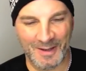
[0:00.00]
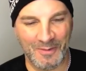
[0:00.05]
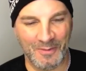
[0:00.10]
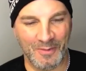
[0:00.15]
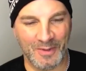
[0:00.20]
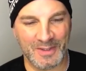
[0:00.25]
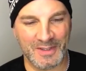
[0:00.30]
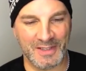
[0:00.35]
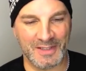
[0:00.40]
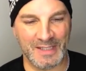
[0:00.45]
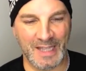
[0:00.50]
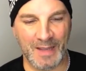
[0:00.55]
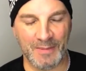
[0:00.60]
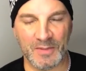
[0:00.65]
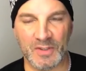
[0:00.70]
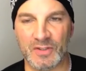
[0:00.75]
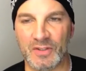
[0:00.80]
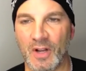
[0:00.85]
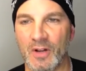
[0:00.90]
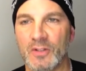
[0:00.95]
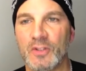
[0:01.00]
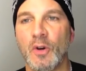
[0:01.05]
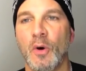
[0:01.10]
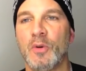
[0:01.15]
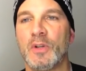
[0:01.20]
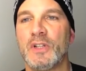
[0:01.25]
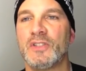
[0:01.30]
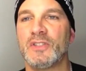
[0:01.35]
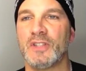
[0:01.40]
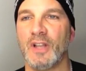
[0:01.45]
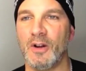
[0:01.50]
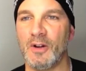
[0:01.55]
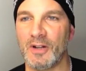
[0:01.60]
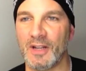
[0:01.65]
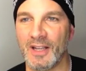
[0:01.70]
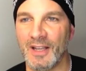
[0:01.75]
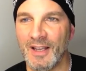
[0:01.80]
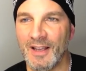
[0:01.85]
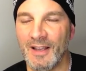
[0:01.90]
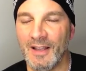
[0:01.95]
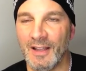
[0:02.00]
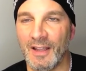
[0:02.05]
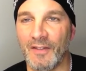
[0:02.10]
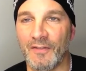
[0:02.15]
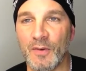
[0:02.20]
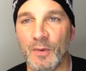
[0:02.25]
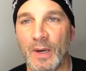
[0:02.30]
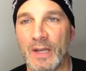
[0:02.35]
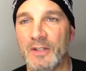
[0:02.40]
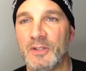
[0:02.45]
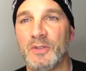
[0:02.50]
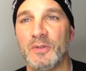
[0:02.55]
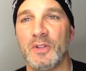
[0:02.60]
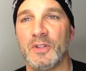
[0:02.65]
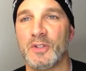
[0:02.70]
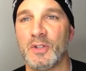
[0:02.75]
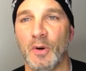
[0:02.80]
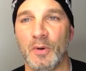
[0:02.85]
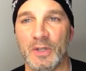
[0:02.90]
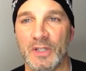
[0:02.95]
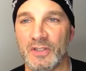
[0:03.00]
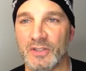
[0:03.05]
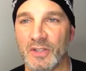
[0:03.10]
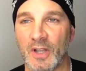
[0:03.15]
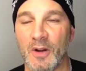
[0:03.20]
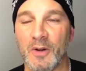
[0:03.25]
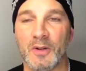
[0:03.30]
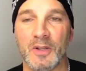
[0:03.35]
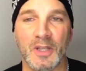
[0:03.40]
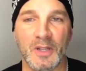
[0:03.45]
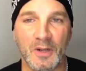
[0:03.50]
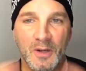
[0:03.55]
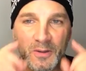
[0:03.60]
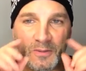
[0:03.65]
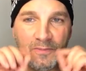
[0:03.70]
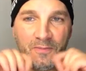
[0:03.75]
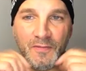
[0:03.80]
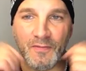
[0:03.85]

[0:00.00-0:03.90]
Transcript: what's his name? Star Tony Stark. If you want to do the Tony Stark, you know,